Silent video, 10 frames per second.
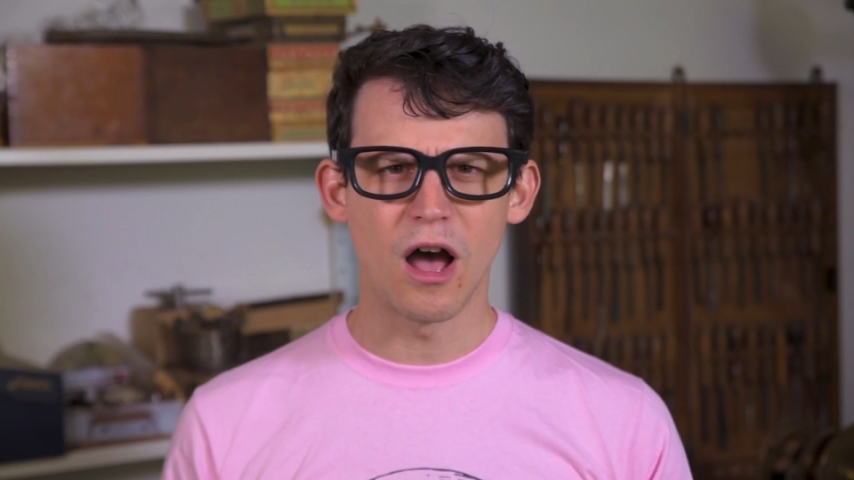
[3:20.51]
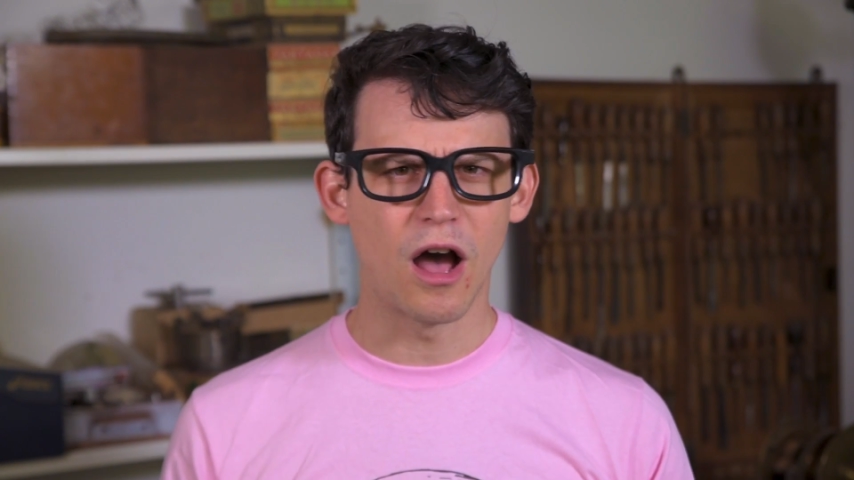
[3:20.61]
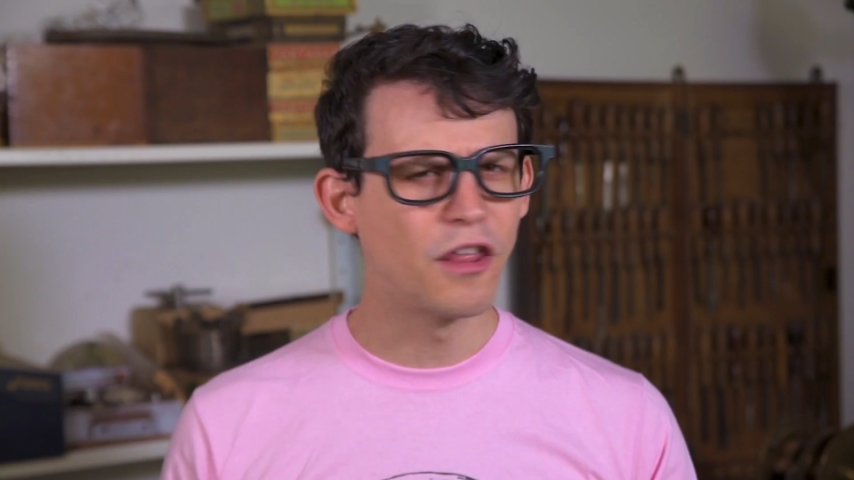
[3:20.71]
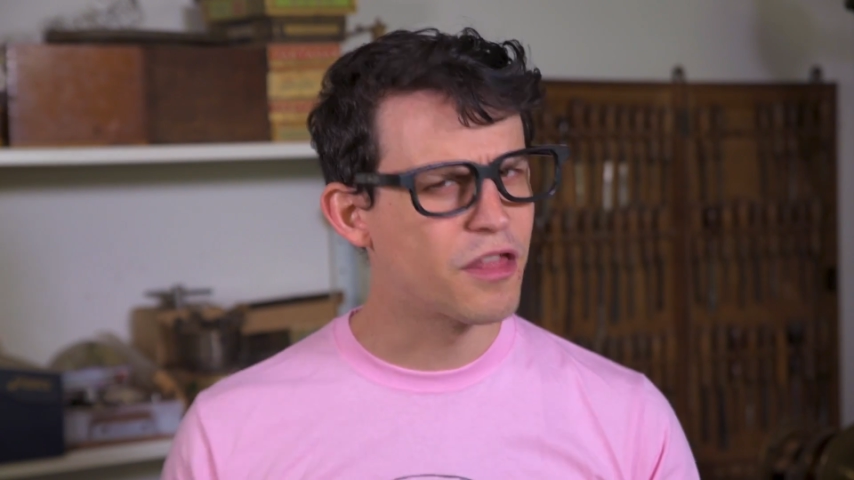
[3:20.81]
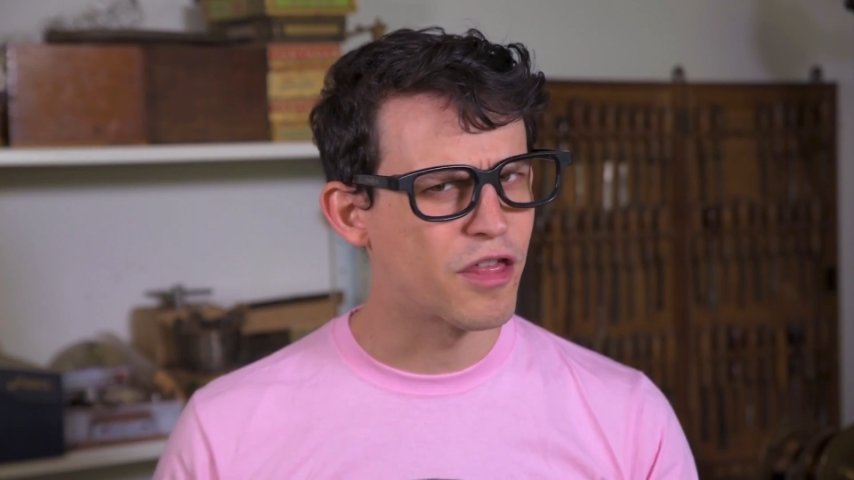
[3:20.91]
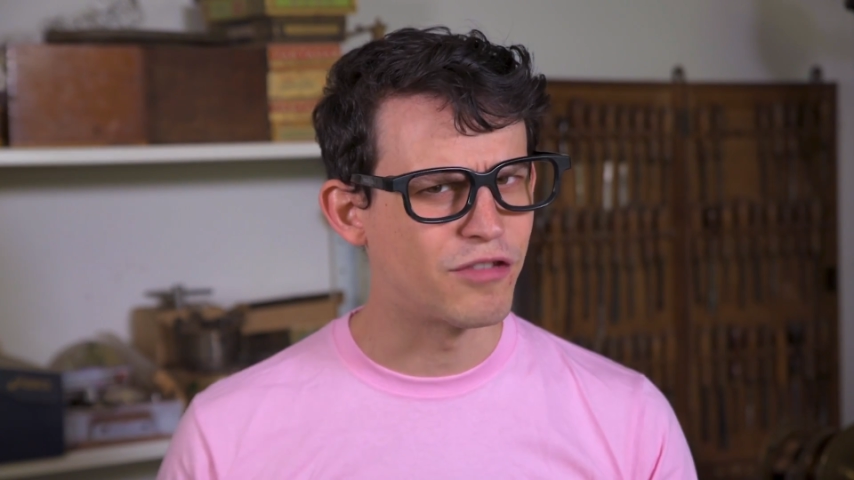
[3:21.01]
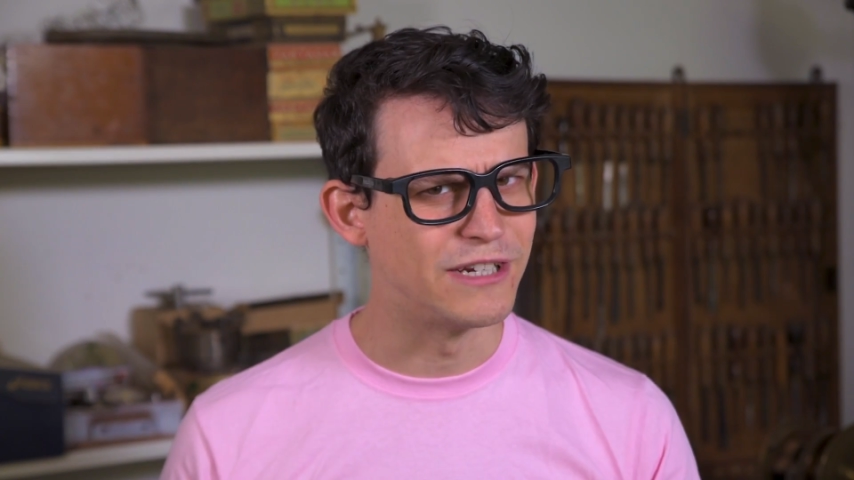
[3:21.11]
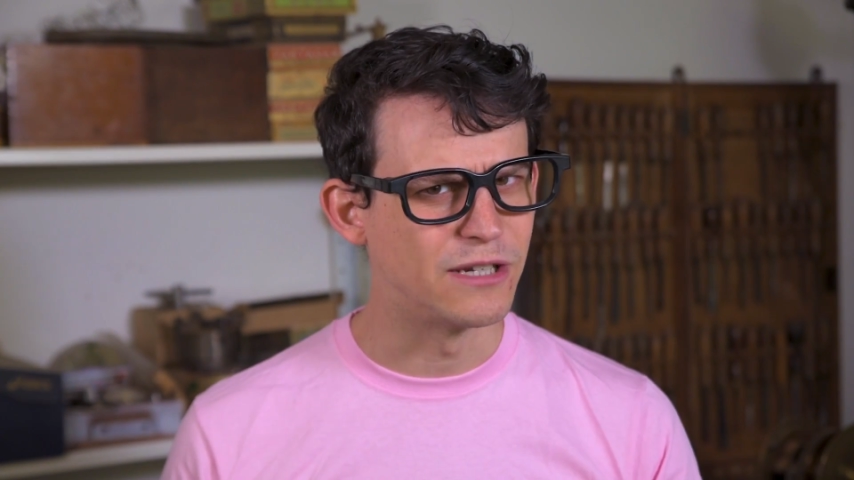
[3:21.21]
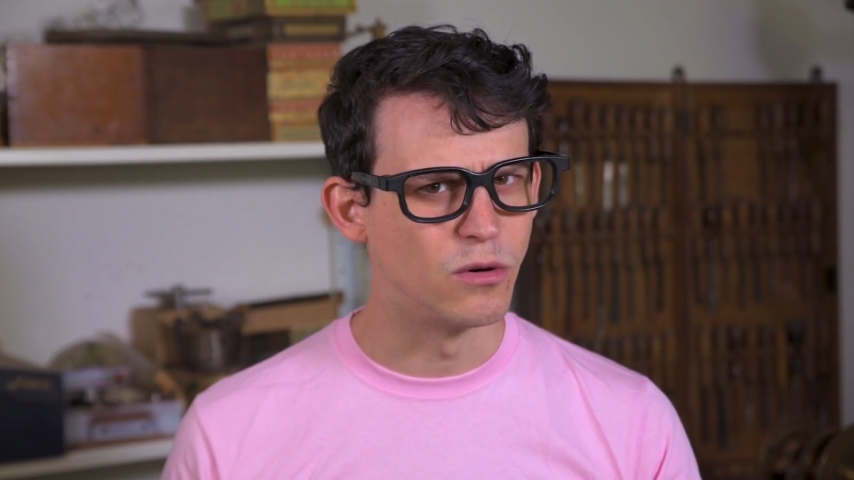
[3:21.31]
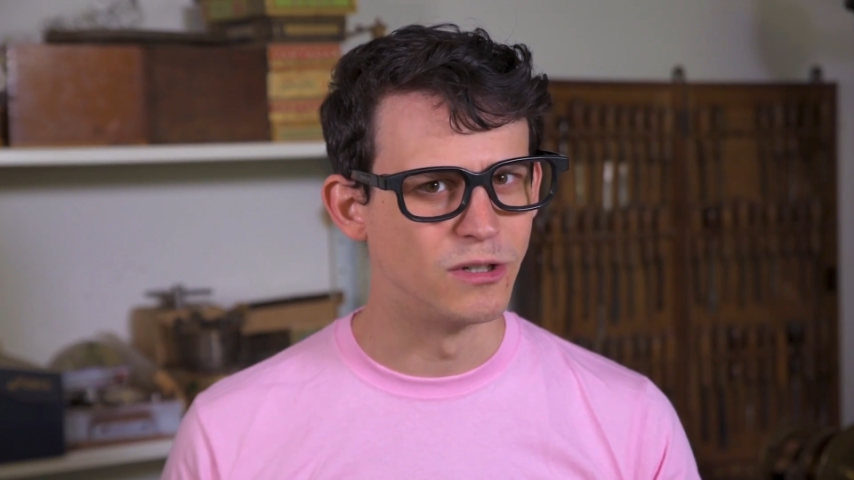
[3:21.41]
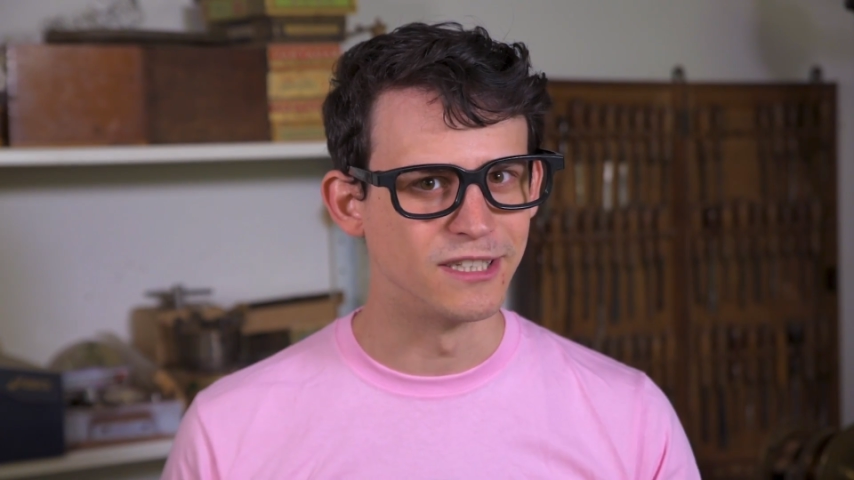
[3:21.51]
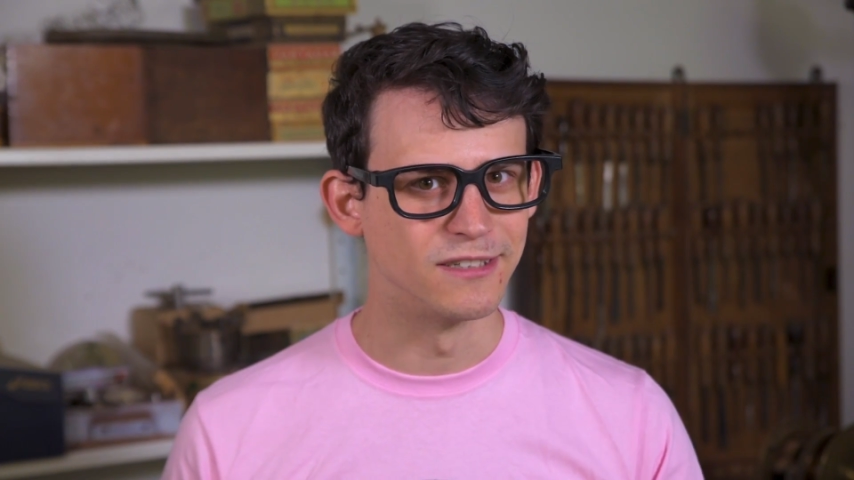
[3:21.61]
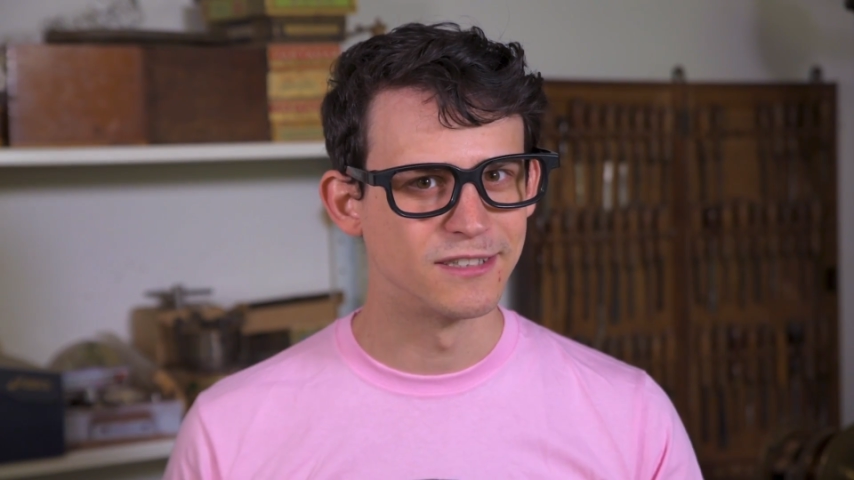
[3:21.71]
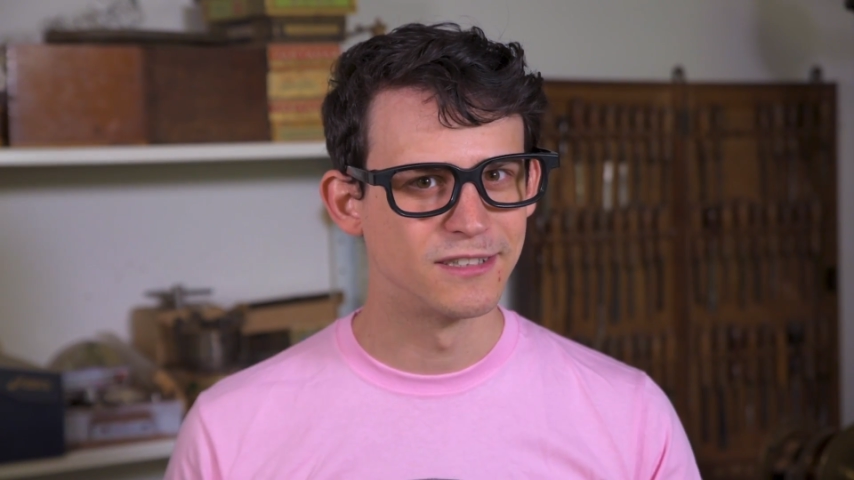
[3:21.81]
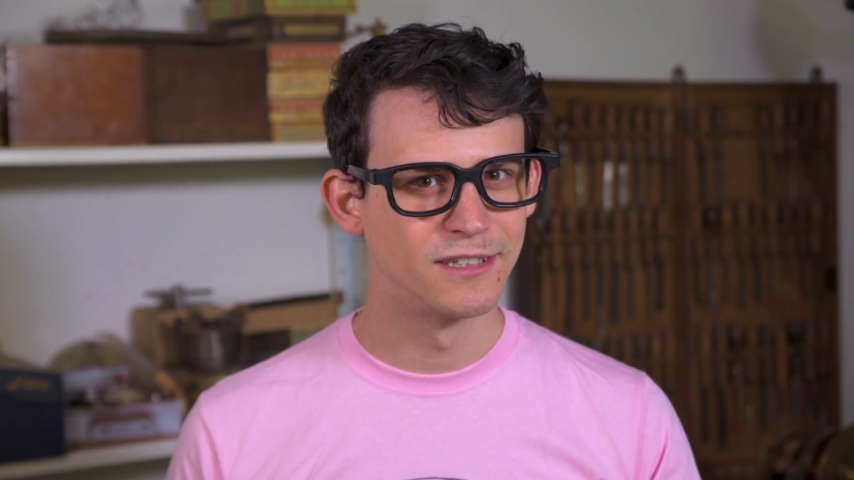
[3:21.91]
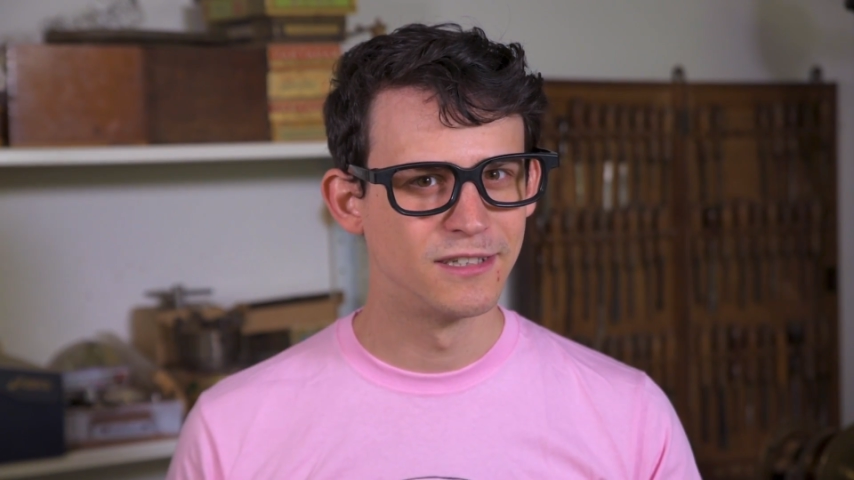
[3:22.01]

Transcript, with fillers: other three quarters?